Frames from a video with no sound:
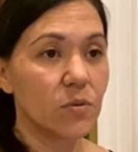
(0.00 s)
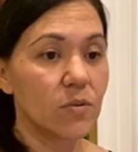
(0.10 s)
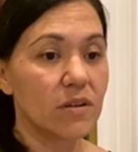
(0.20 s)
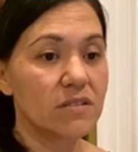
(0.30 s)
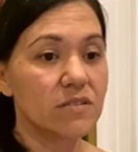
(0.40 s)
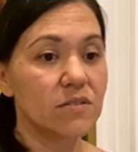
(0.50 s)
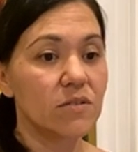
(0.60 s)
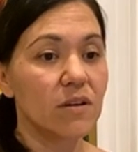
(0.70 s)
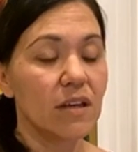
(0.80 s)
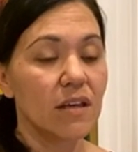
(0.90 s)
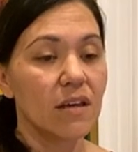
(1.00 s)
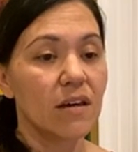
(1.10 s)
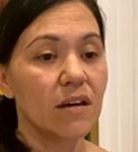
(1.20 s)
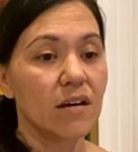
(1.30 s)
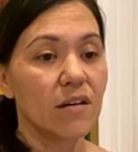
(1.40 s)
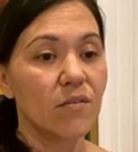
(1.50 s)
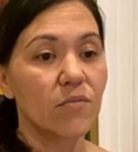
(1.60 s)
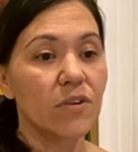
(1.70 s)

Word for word: You want to um,